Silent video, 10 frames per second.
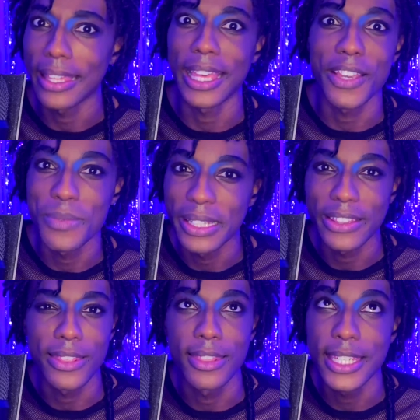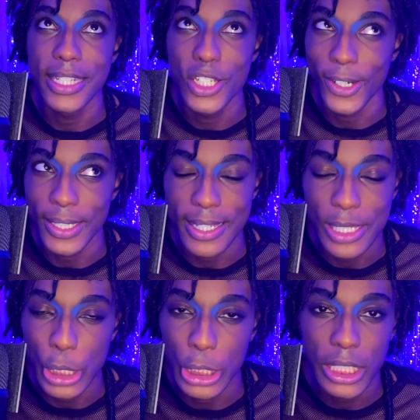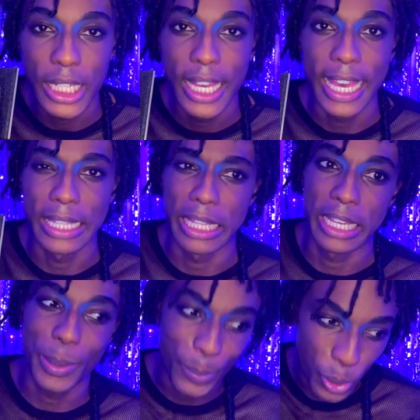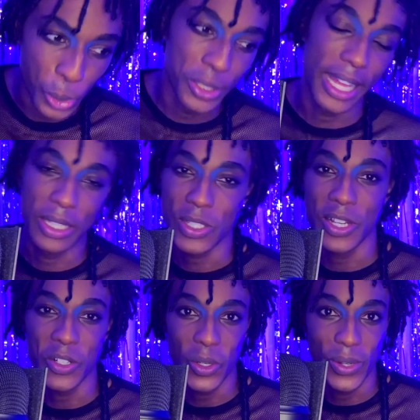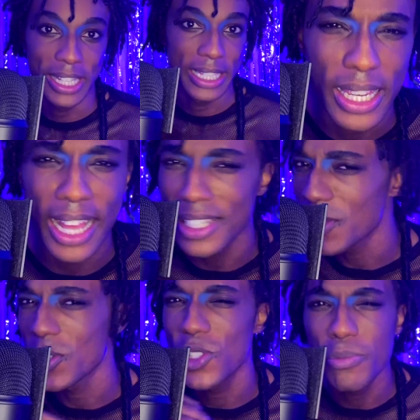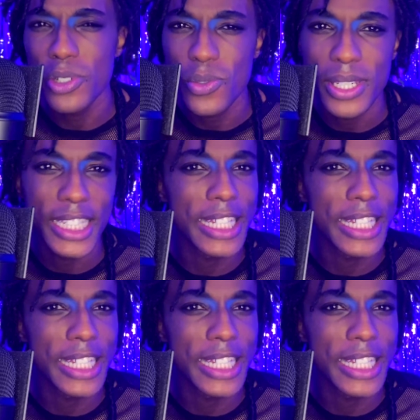gave me like the dirtiest look and like pulled Alexander away, and like Alex was super sweet.